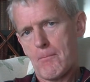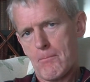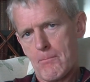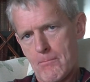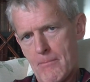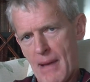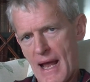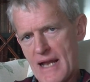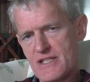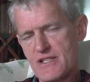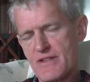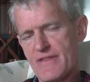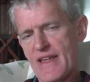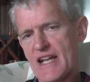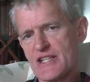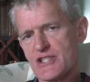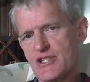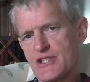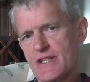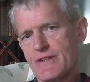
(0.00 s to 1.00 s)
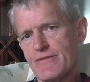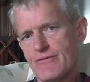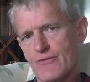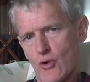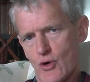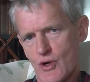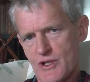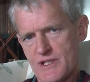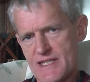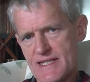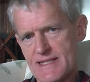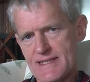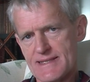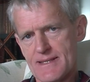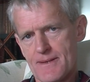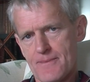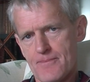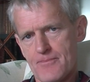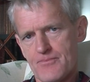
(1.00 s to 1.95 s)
back to the adjective, fortis,